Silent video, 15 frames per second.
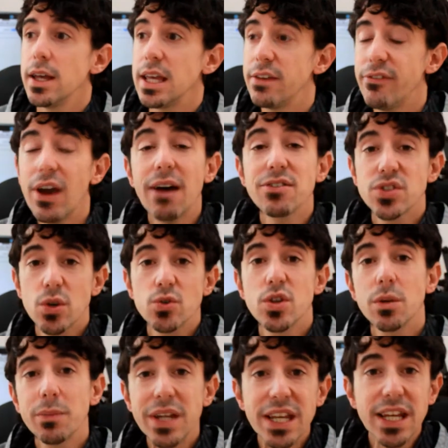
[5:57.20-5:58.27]
If you have a
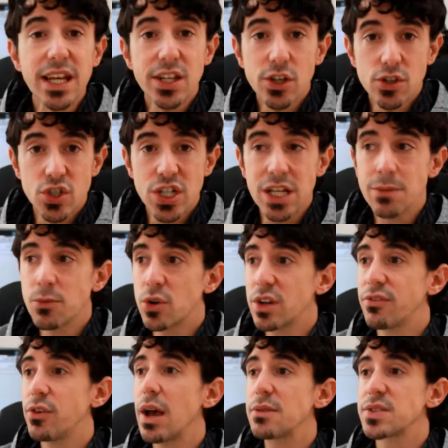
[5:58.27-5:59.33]
social media in your team, or
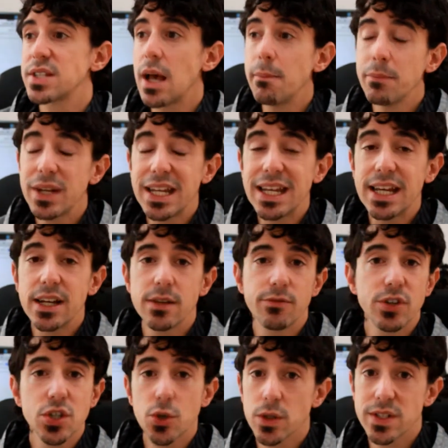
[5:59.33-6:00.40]
if you have somebody, a
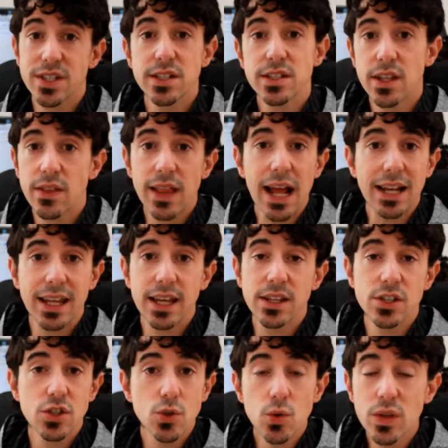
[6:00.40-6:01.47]
virtual assistant that
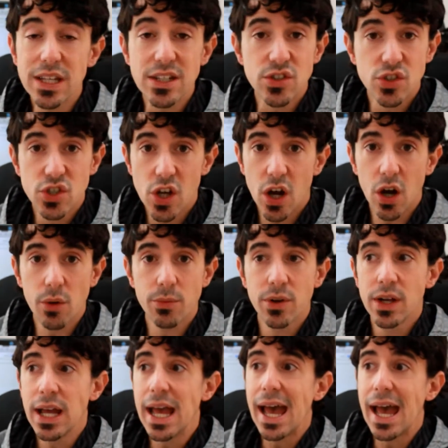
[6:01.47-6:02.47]
can do this job,